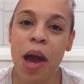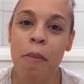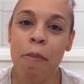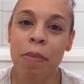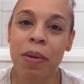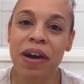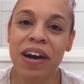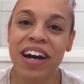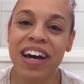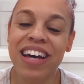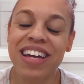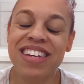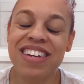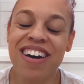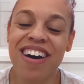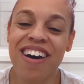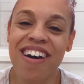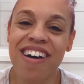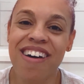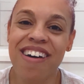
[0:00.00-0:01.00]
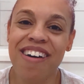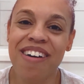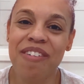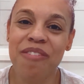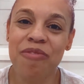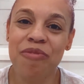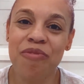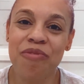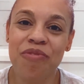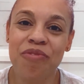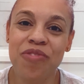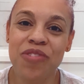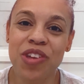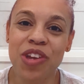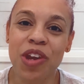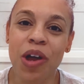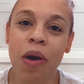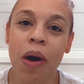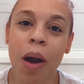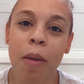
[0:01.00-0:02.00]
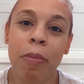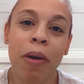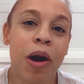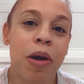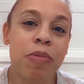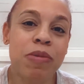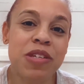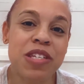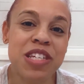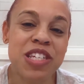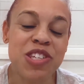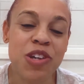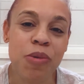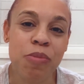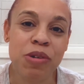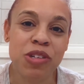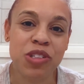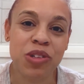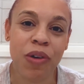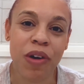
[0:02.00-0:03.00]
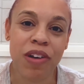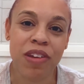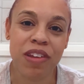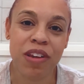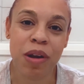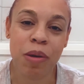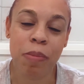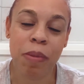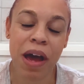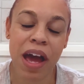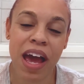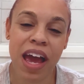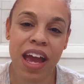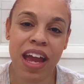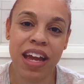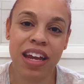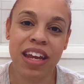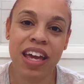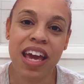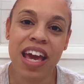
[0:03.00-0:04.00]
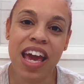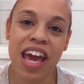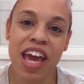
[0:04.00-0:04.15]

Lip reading: But, our purpose is so much greater than our pain.